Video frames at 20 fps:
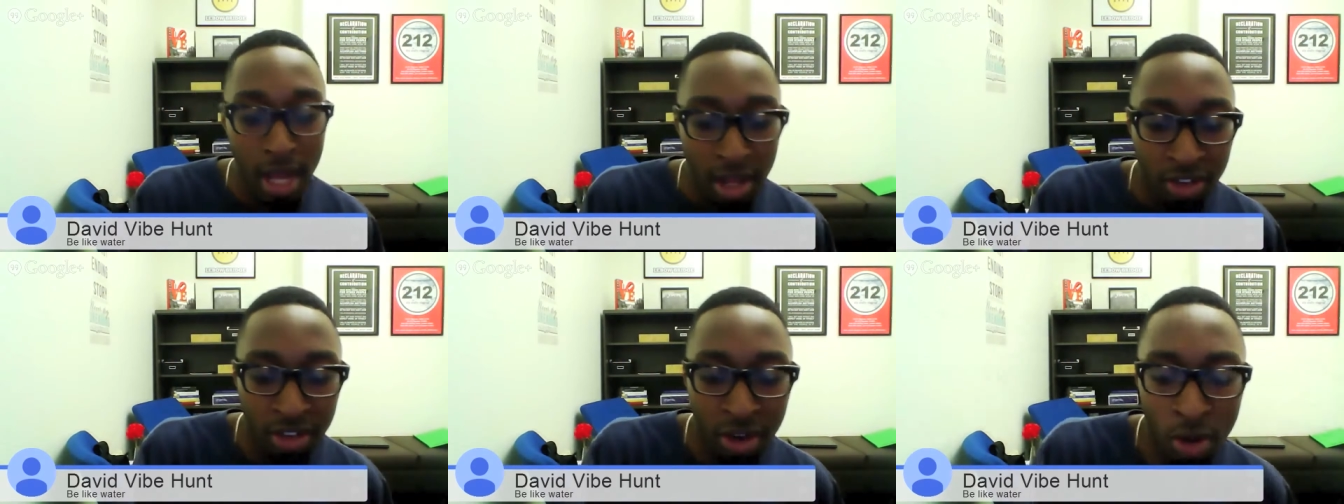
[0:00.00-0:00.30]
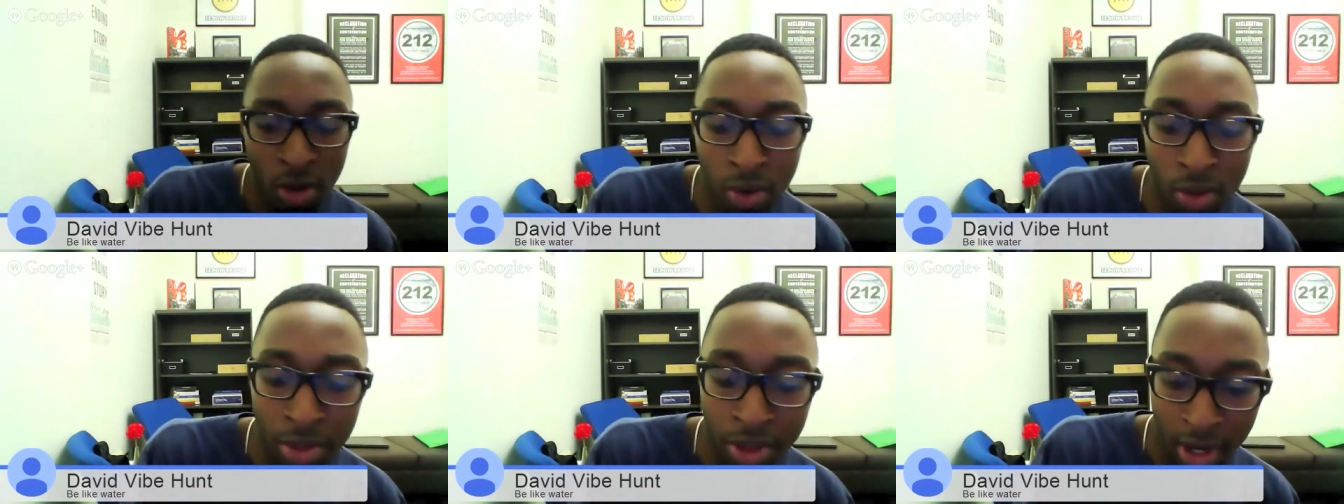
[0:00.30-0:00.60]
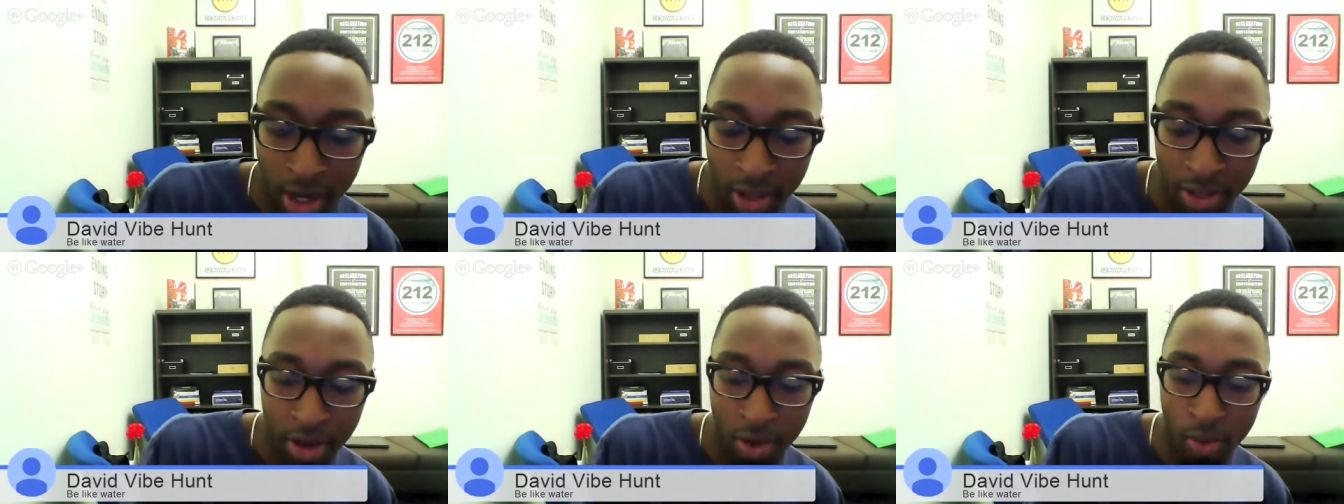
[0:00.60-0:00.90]
So
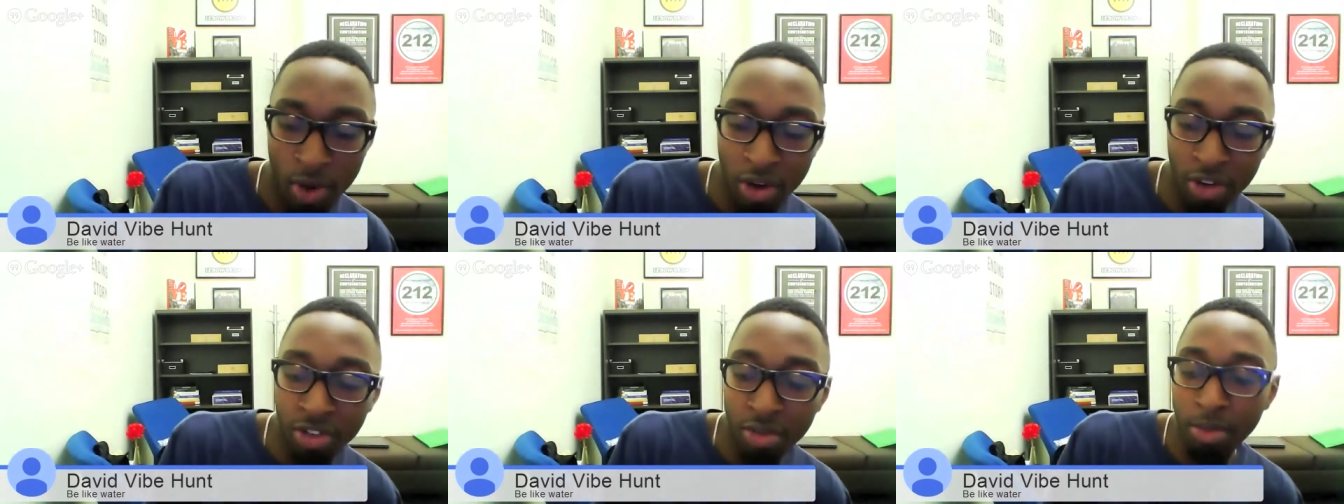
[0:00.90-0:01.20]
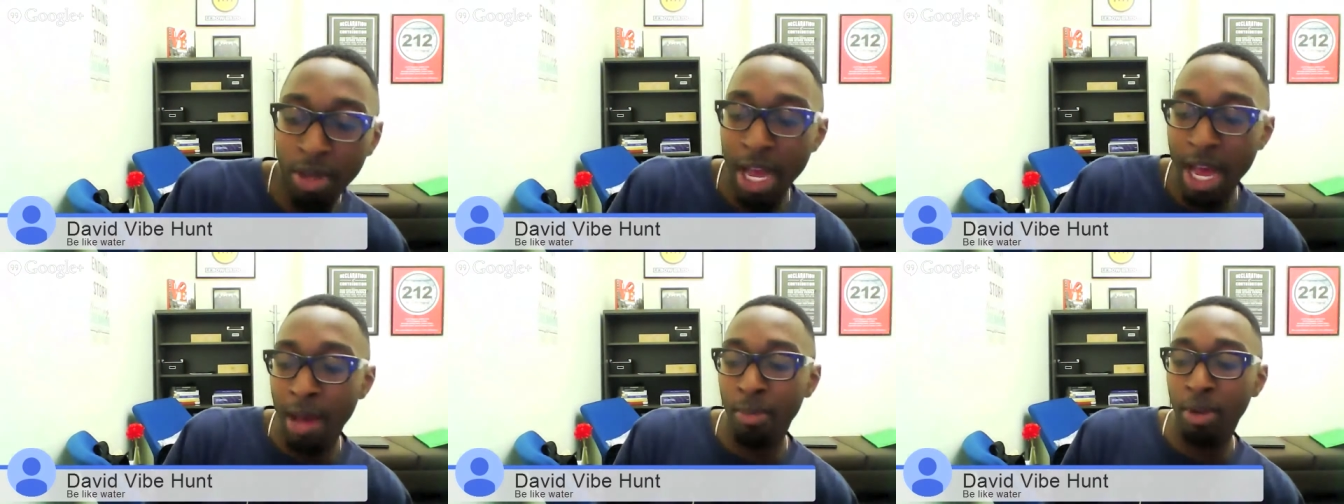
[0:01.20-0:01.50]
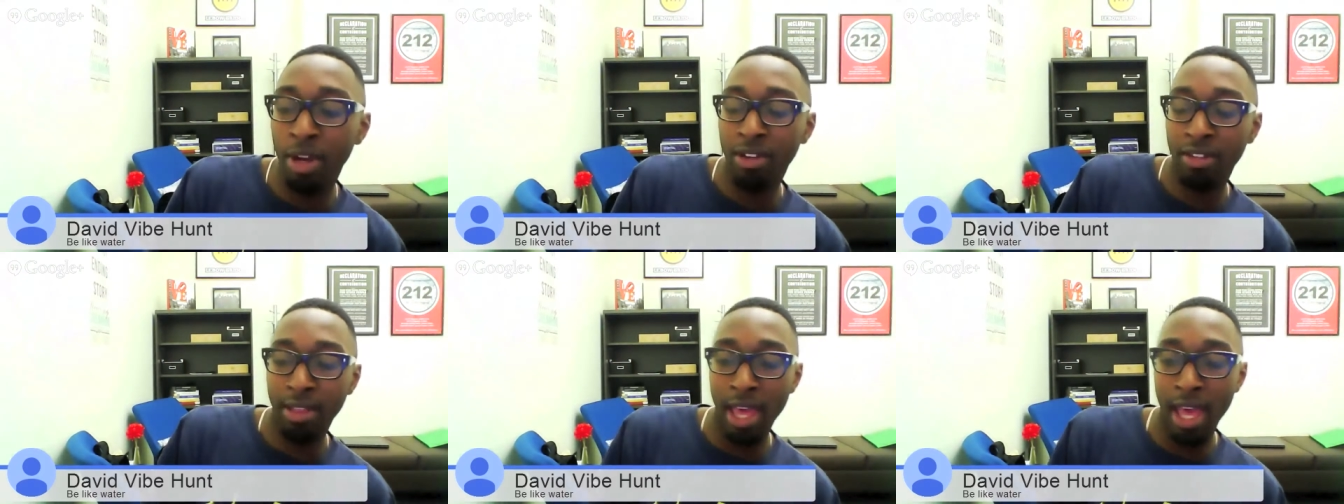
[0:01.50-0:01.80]
there there were some
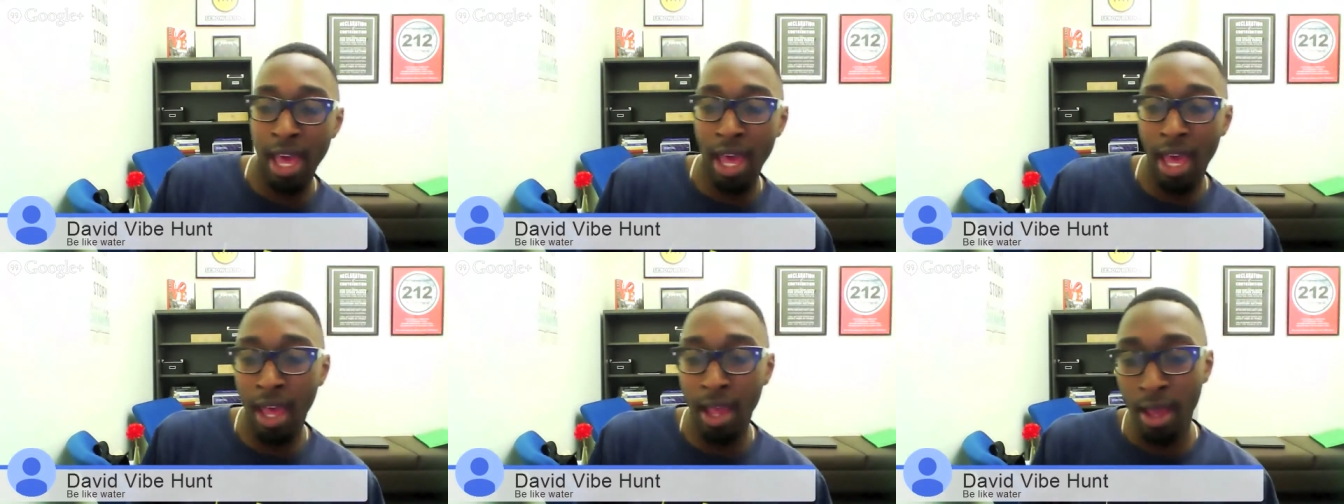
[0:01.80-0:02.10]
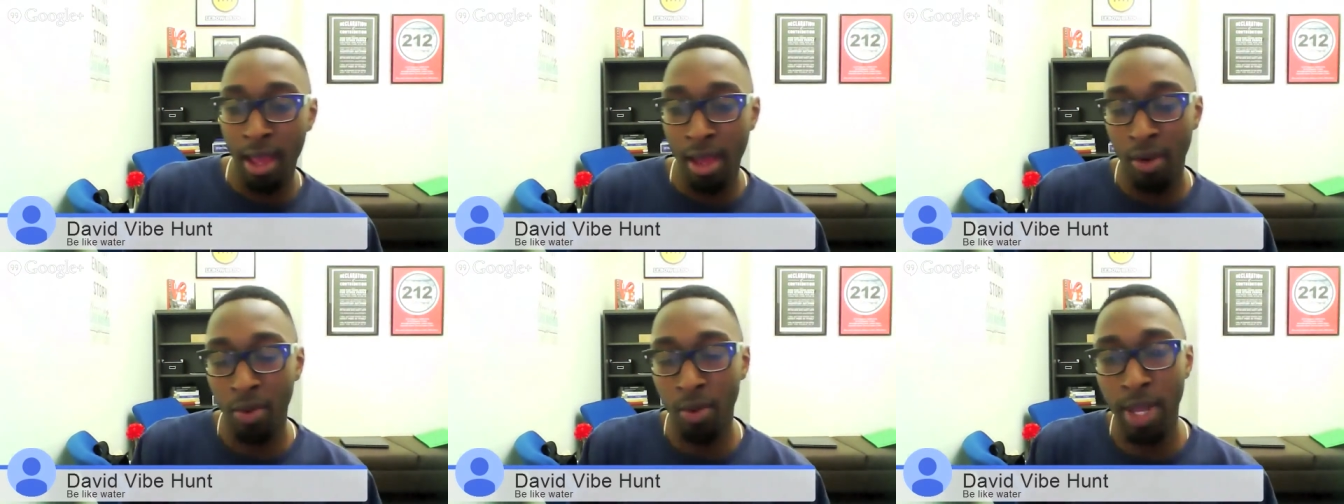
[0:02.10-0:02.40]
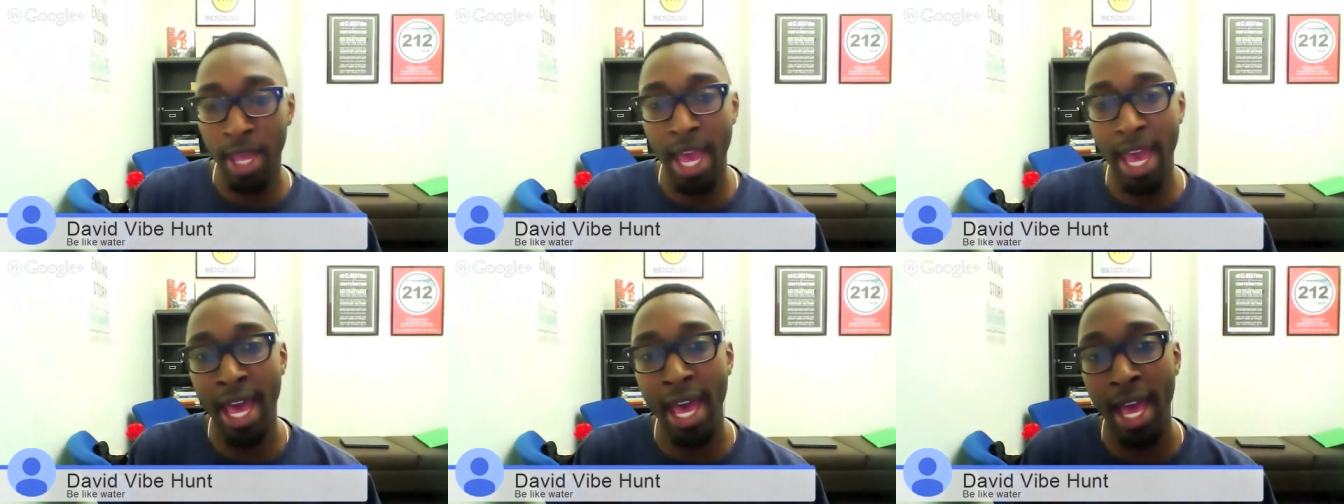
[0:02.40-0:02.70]
comments that
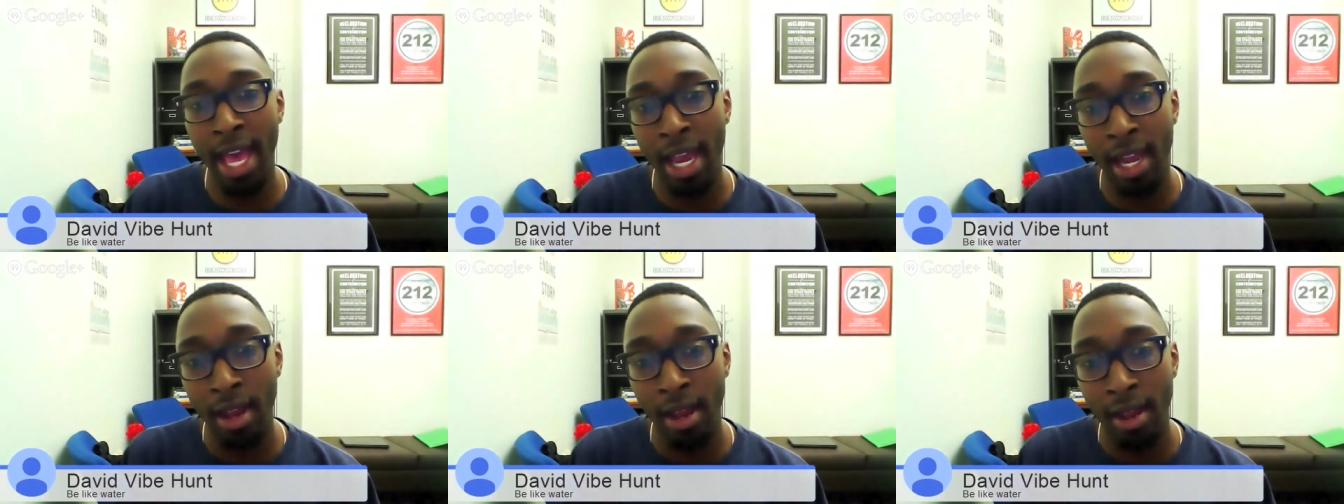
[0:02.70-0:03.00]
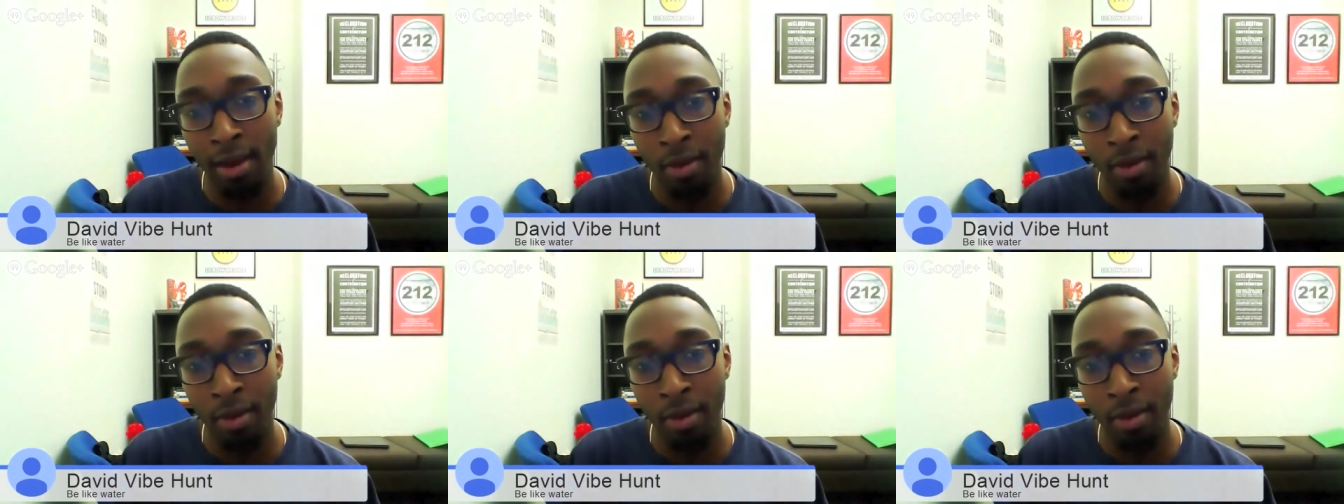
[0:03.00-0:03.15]
we had